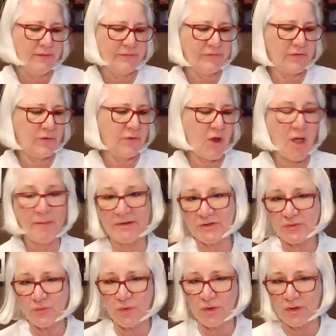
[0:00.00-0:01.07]
So not
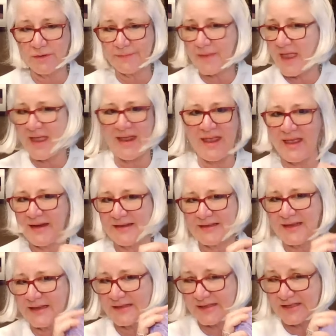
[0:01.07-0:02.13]
much wool, and
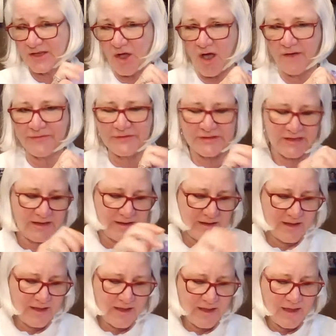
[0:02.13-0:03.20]
it's soft,
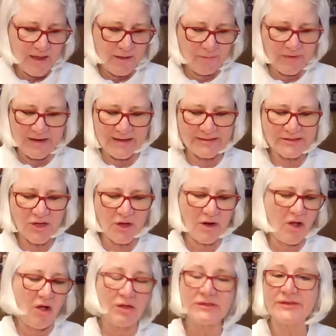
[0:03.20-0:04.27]
but it's got
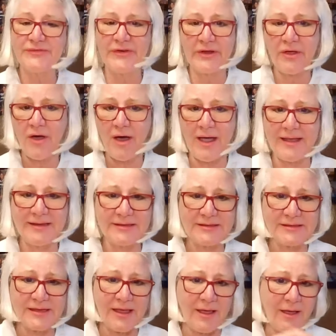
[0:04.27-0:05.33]
all different
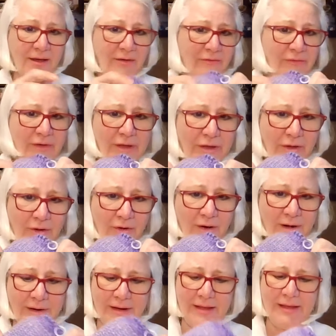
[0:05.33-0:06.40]
kinds of
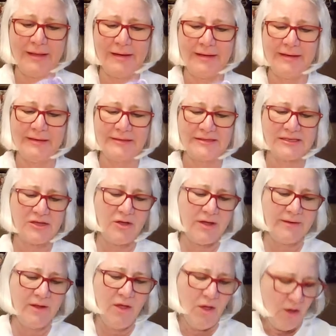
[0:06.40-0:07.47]
yarn in it. It's
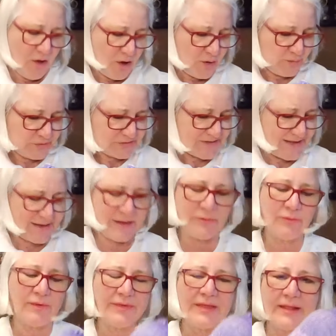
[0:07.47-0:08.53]
got almost like
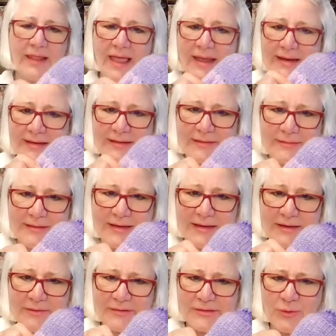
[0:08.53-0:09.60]
the light
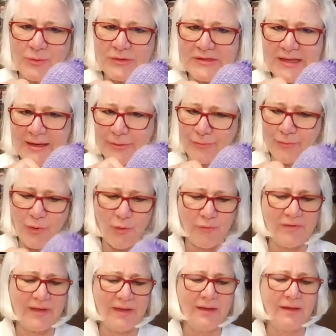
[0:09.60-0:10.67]
here is almost like a
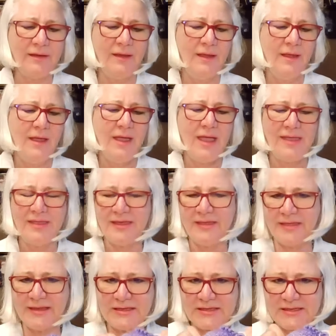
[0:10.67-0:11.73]
roving, and
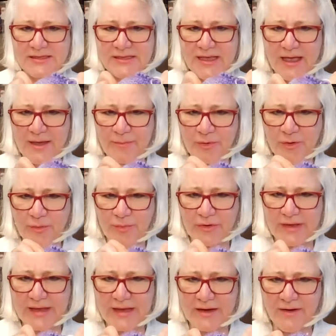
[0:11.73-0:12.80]
then this purple
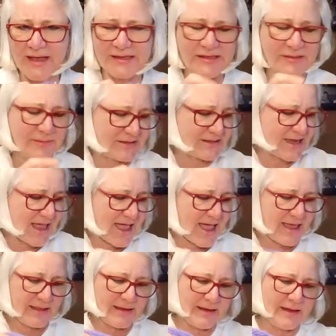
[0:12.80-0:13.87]
here has a
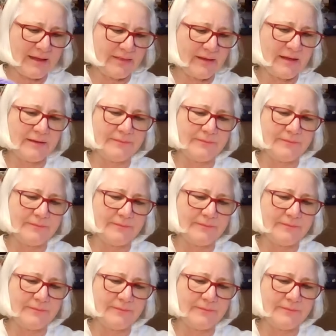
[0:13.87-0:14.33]
metallic, and